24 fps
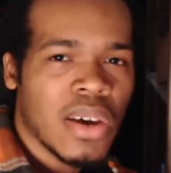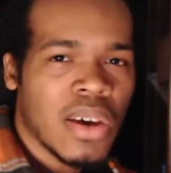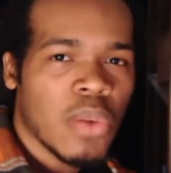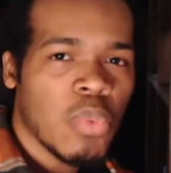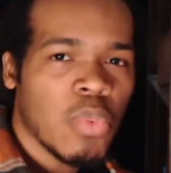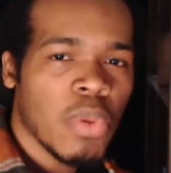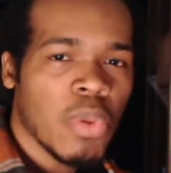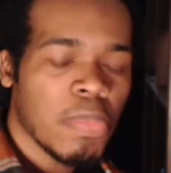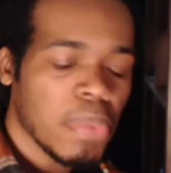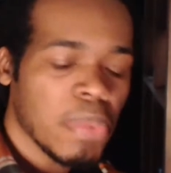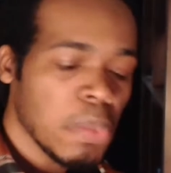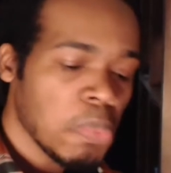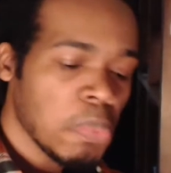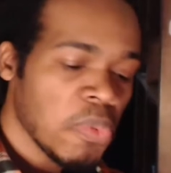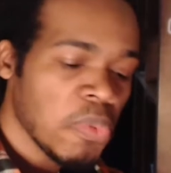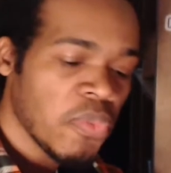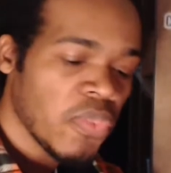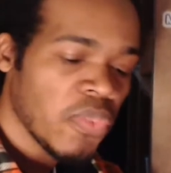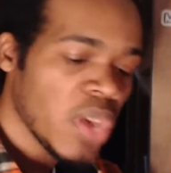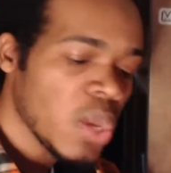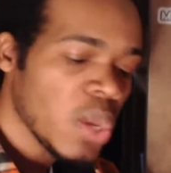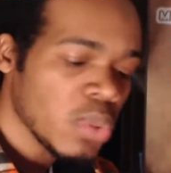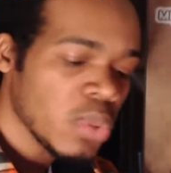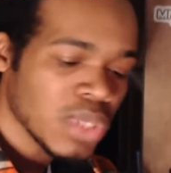What people
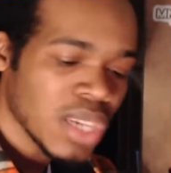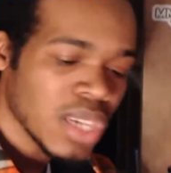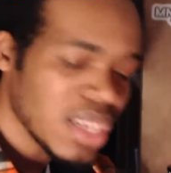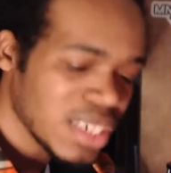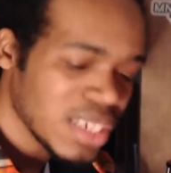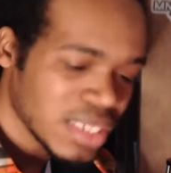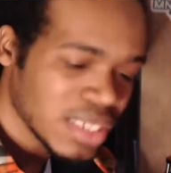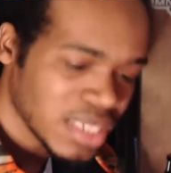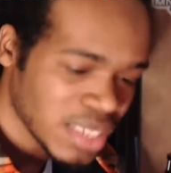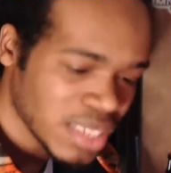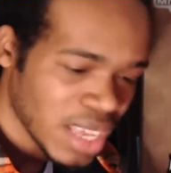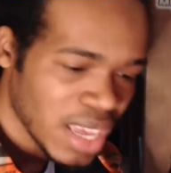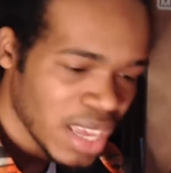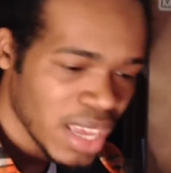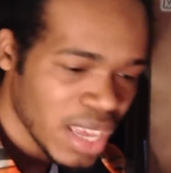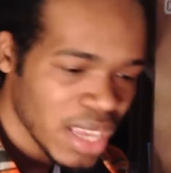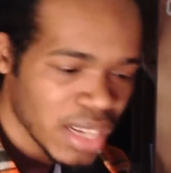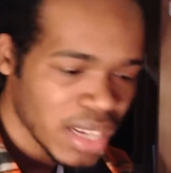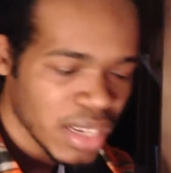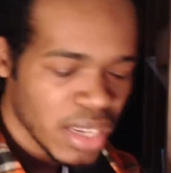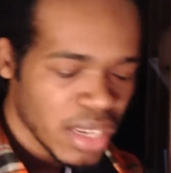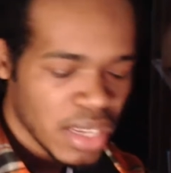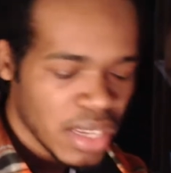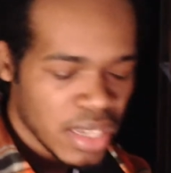fail to
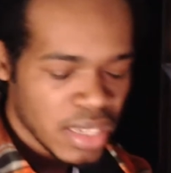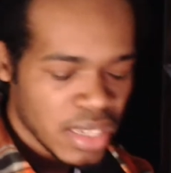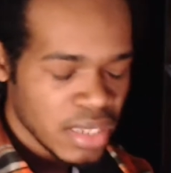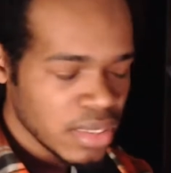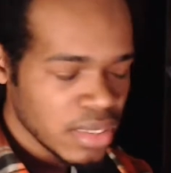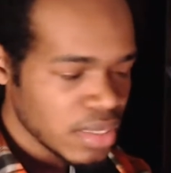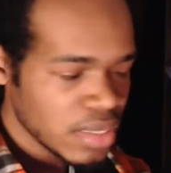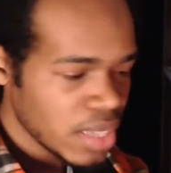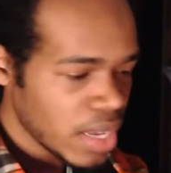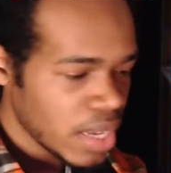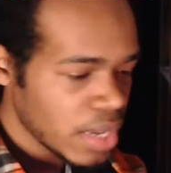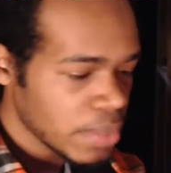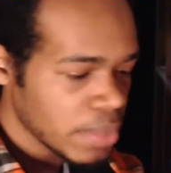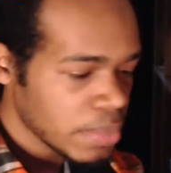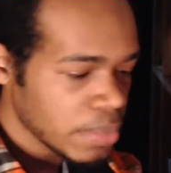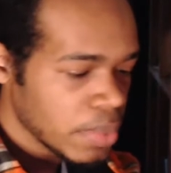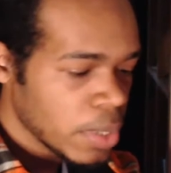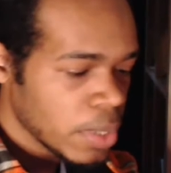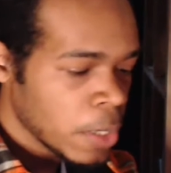understand is that,